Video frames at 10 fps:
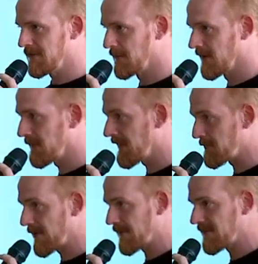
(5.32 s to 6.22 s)
to give
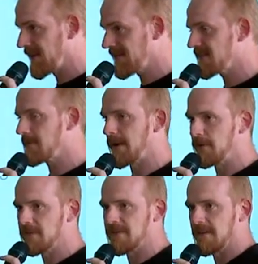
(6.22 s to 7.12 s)
that presentation
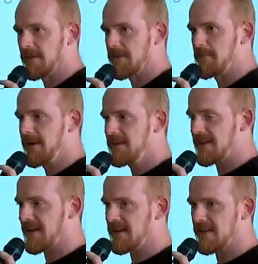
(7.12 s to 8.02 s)
about the
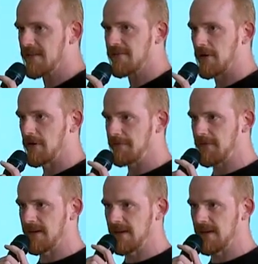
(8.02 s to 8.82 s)
maintenance of